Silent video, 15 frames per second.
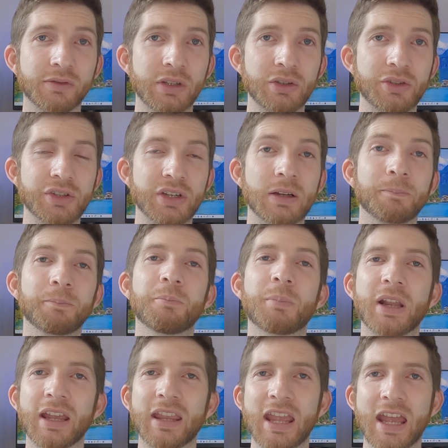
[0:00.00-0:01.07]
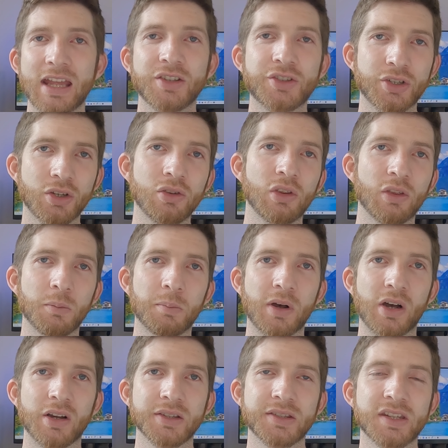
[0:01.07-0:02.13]
the future, but I can show you the
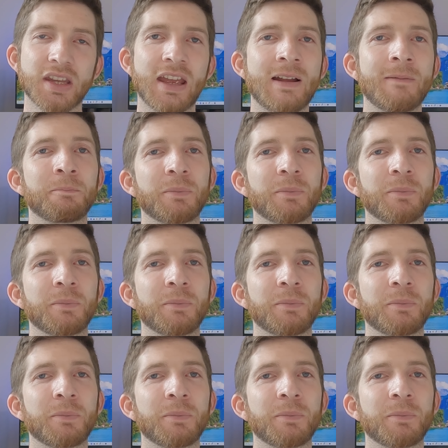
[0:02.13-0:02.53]
past.